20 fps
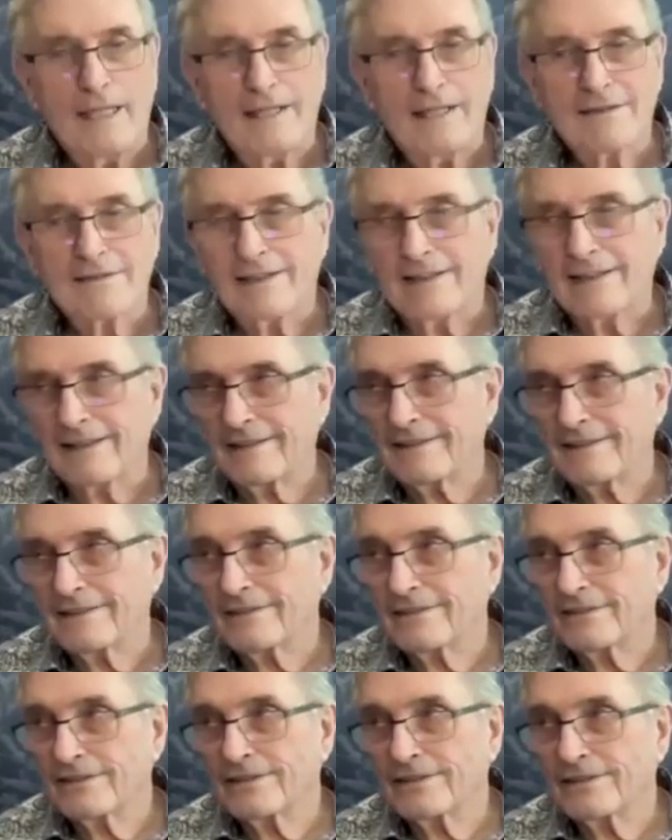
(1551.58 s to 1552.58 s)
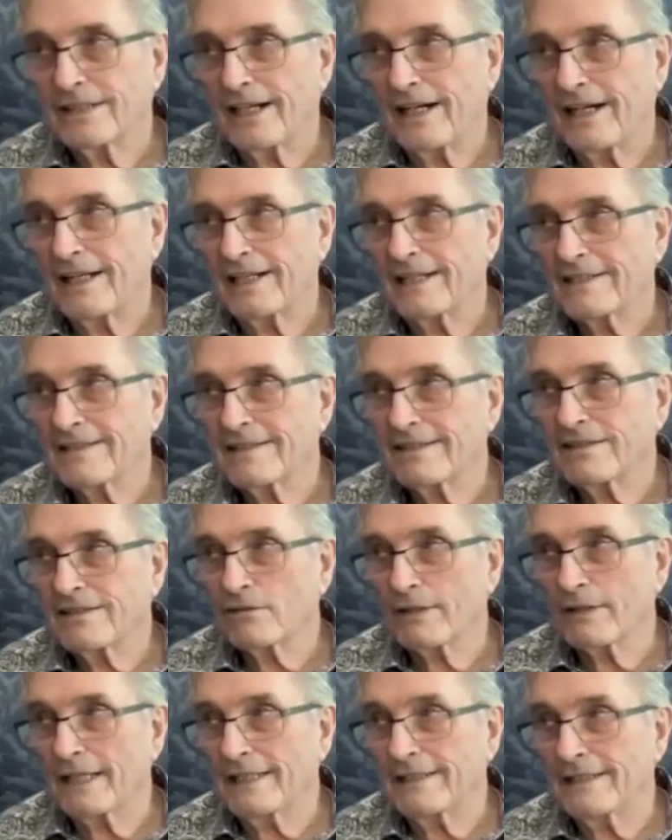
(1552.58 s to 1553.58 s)
it's like, good God, isn't it
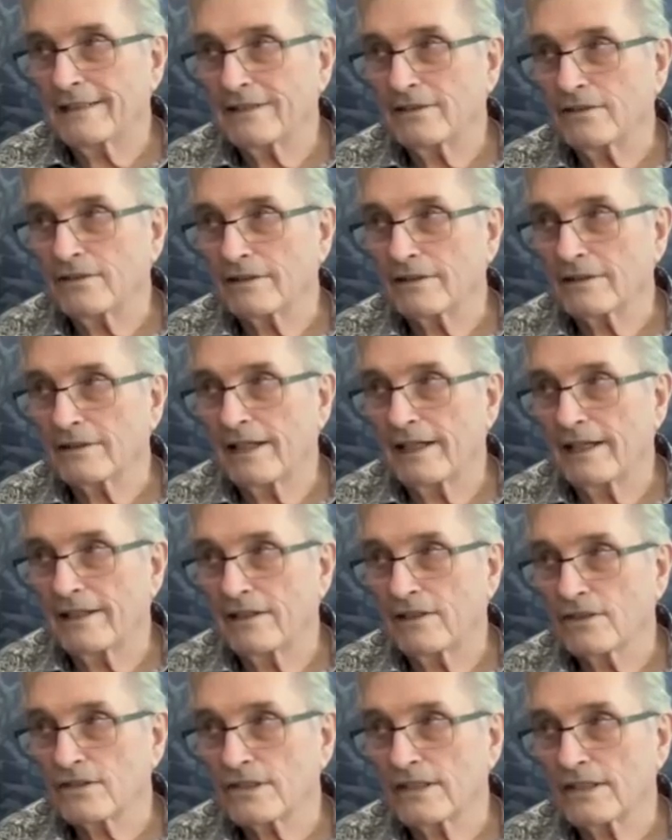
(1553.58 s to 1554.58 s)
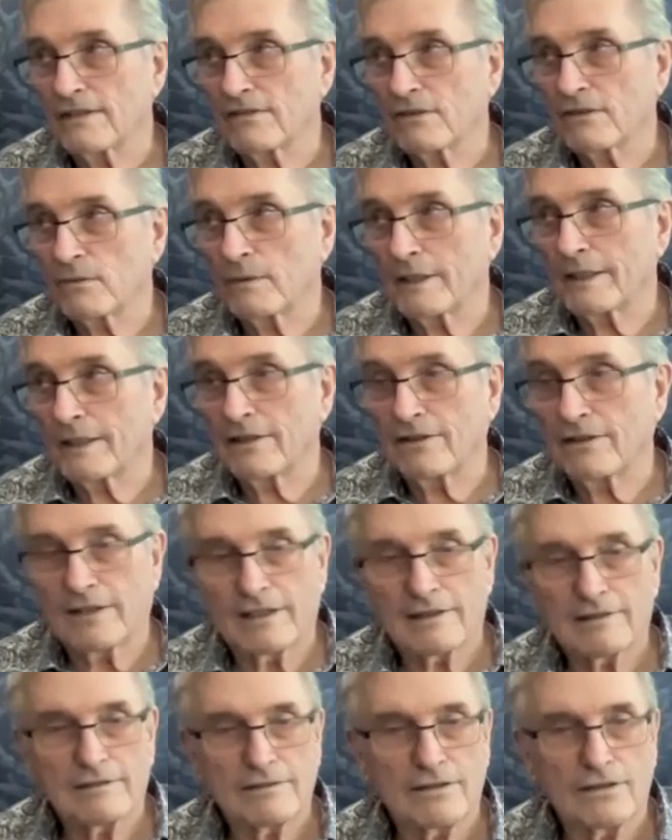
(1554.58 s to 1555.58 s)
great that you can lie to yourself the way
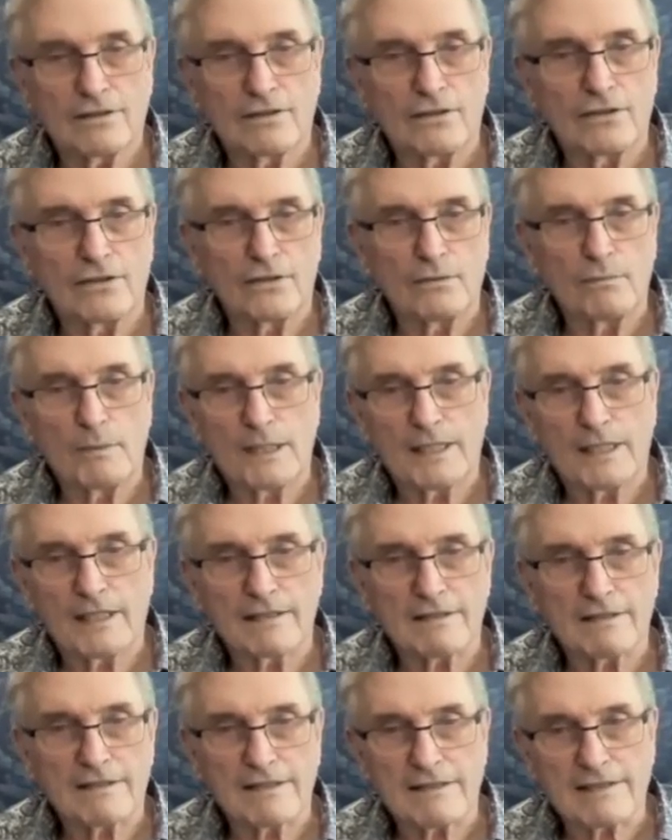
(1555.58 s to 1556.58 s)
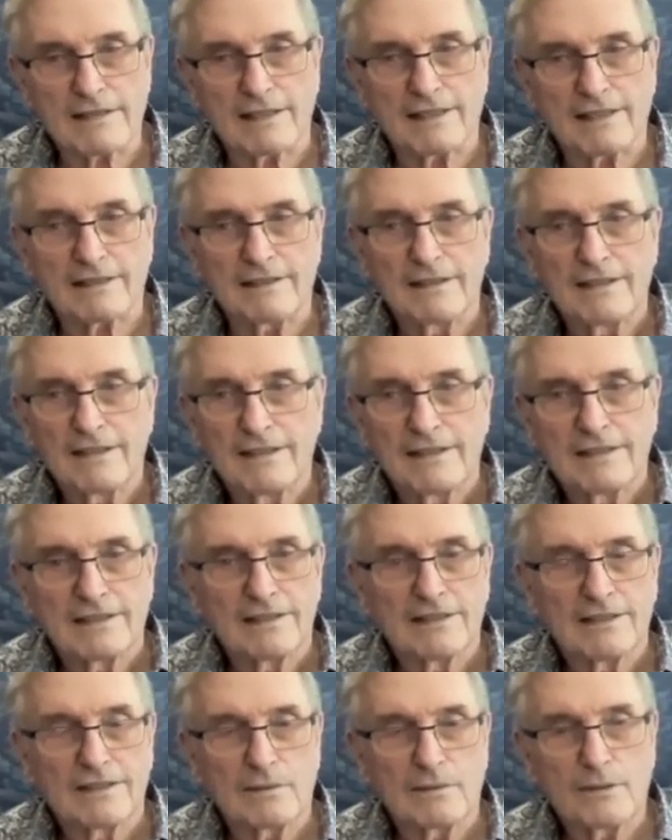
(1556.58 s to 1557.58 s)
you do? Because it's like,
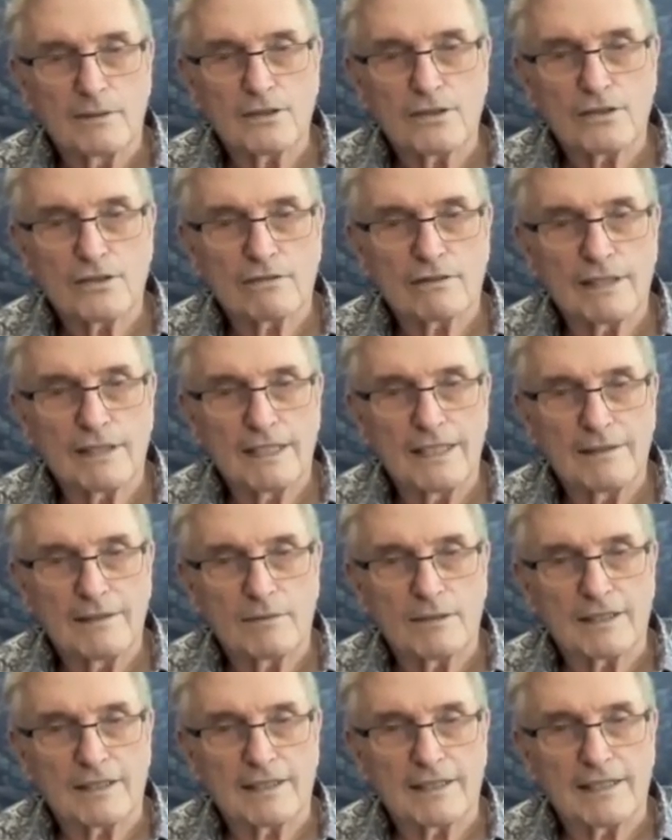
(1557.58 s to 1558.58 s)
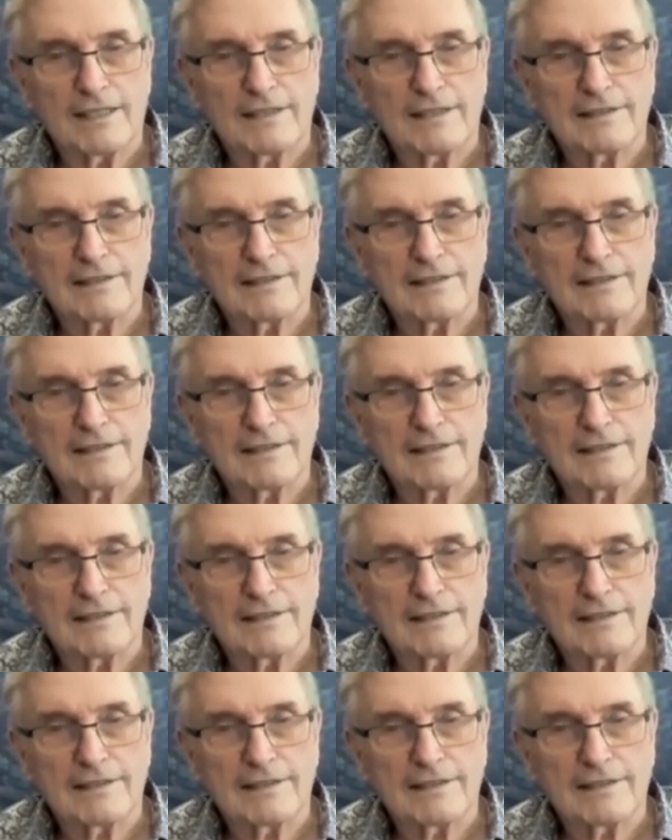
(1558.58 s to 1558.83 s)
look at what you created with that.